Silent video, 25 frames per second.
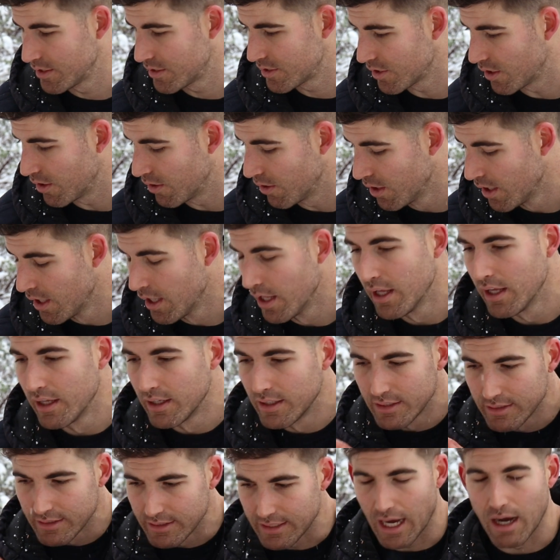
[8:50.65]
So
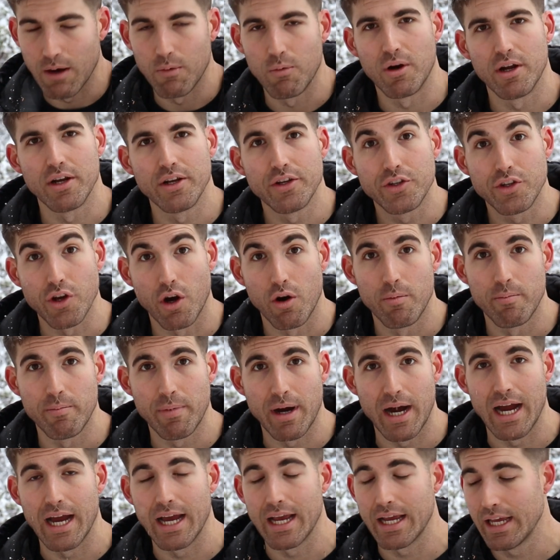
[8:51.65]
that one, don't
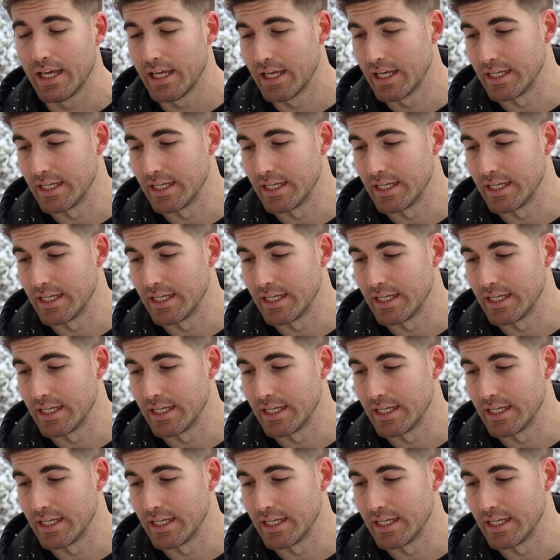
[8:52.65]
buy.